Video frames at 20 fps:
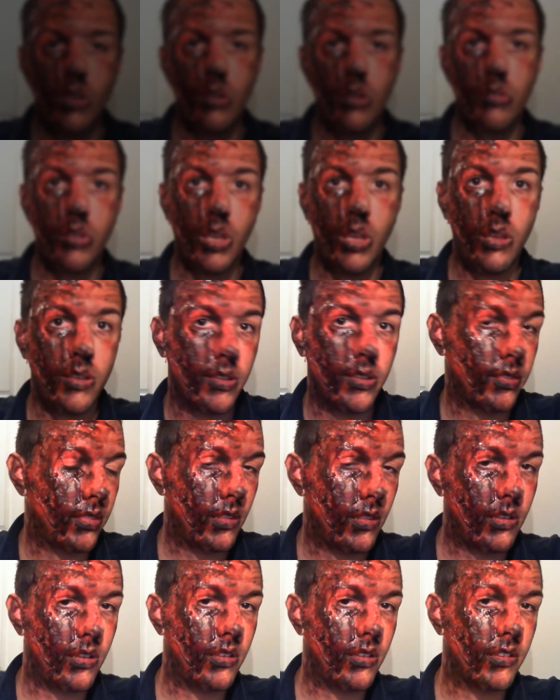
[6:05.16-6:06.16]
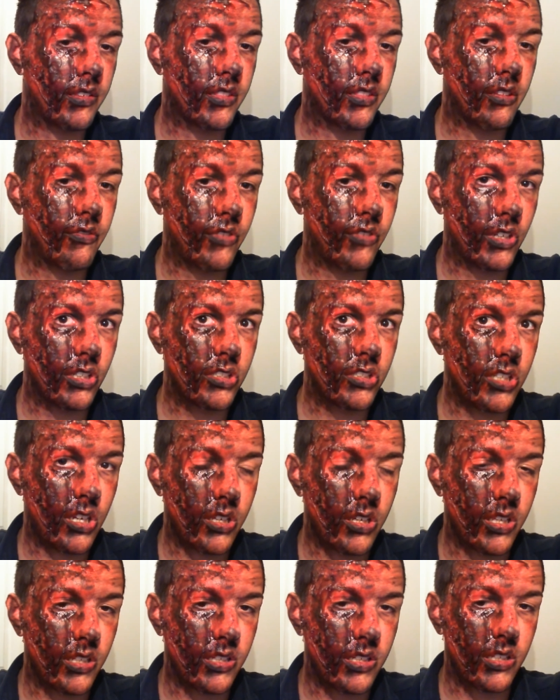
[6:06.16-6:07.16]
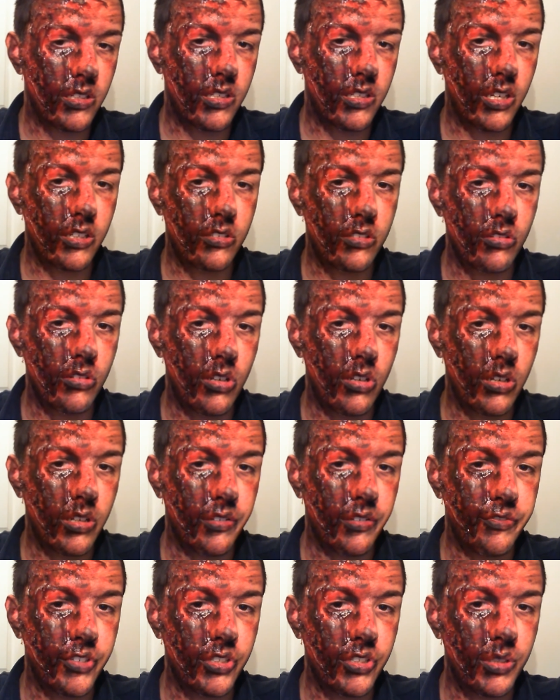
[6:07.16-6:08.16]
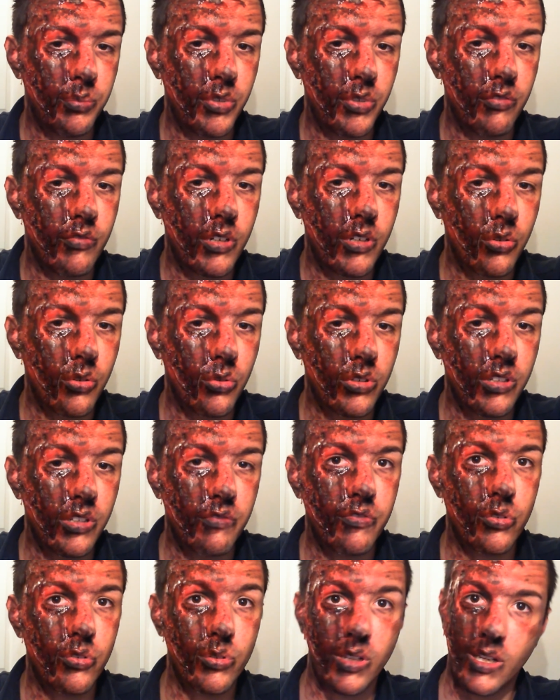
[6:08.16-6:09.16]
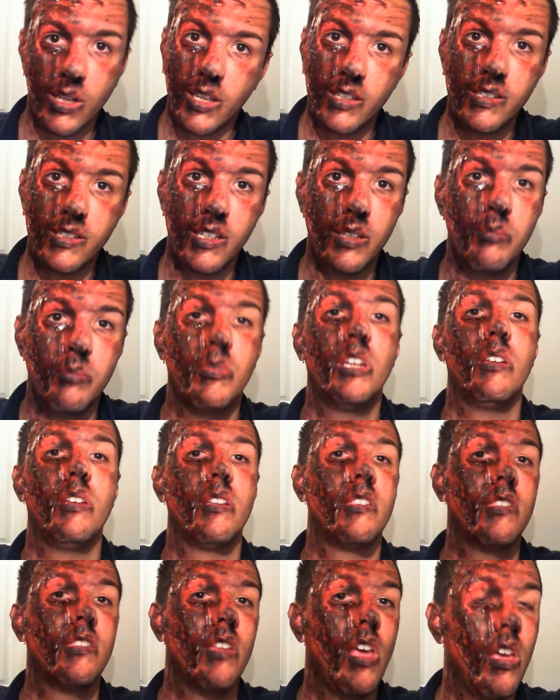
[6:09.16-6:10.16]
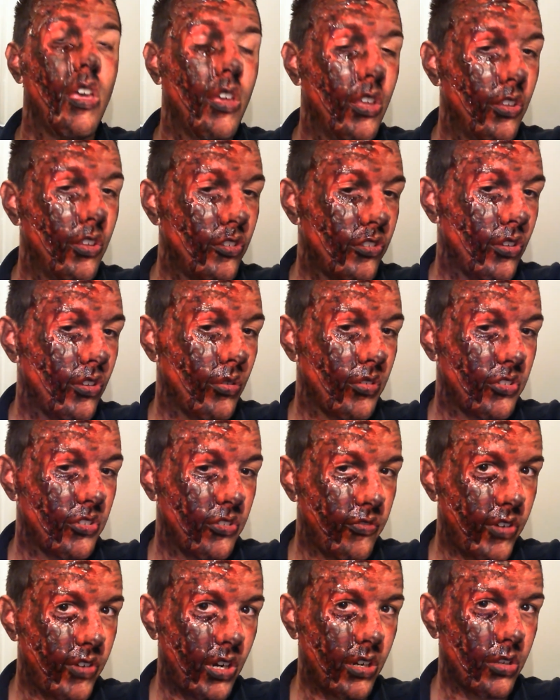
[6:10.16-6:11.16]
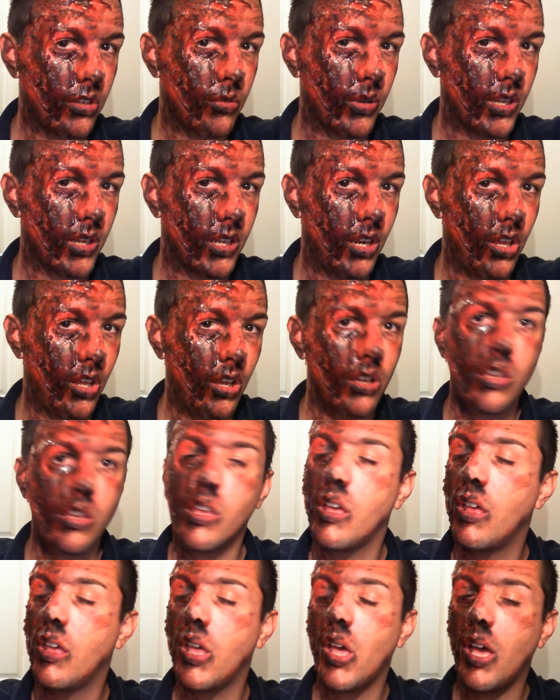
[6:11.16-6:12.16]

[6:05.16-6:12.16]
Okay, and there's the finished look. It didn't take too long. I've only been recording for 19 minutes, so it's a very quick look.